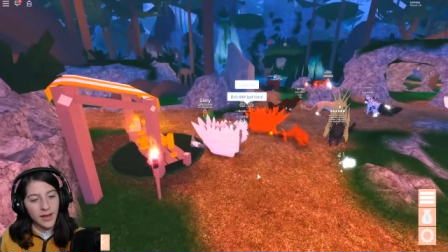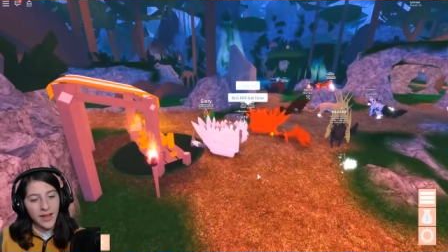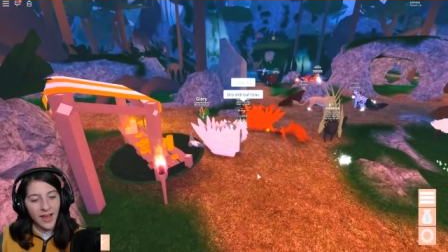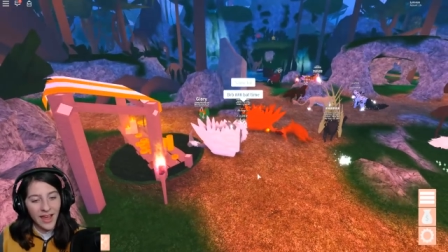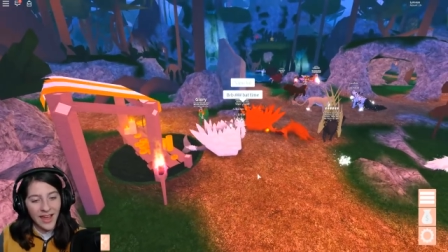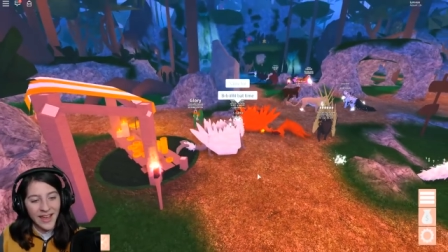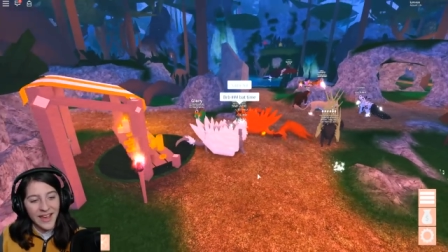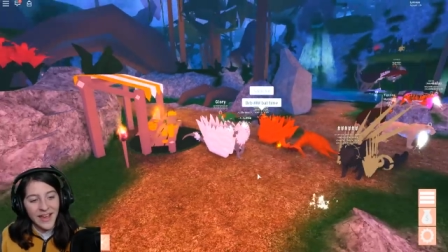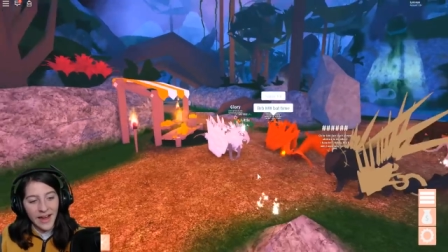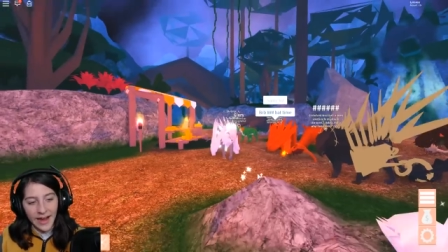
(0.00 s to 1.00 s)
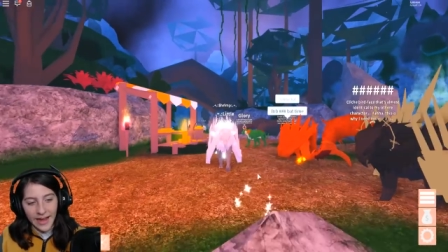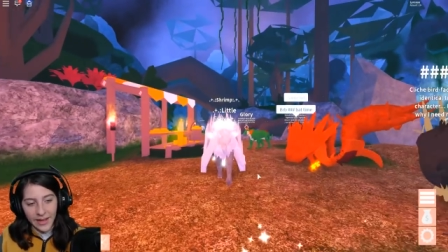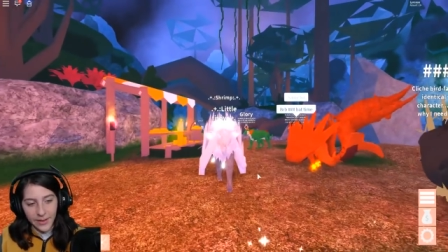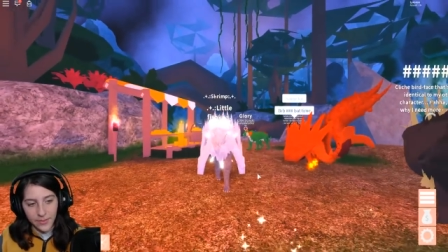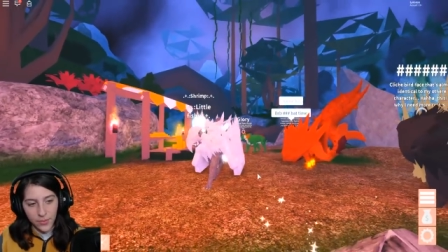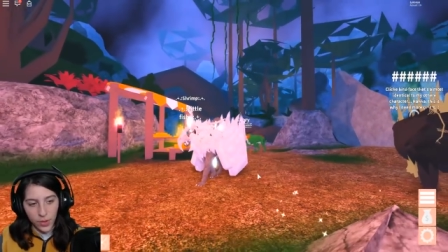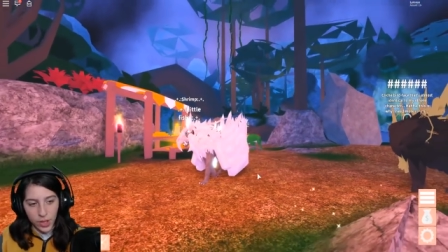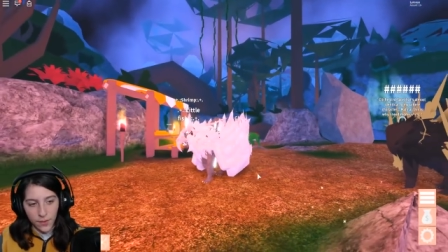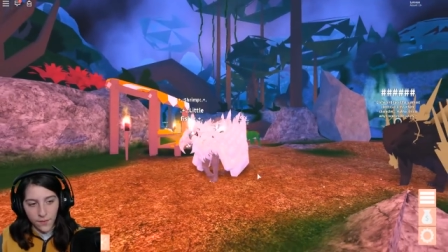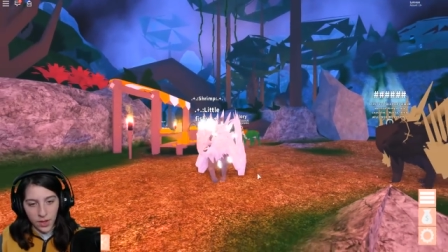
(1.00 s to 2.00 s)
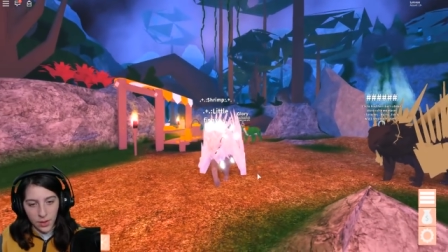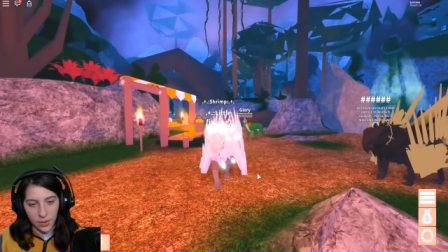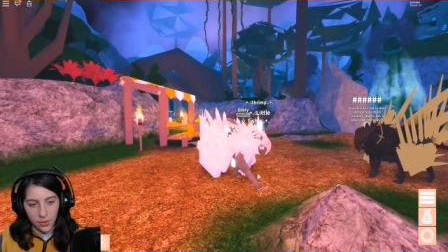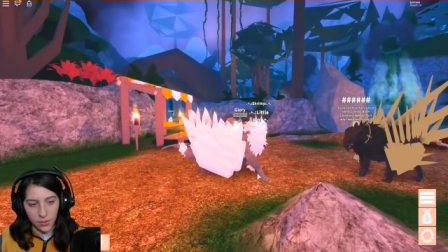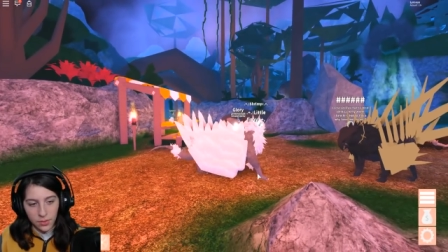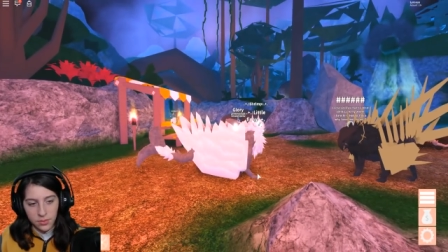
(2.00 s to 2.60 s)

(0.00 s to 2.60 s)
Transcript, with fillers: I am one of you.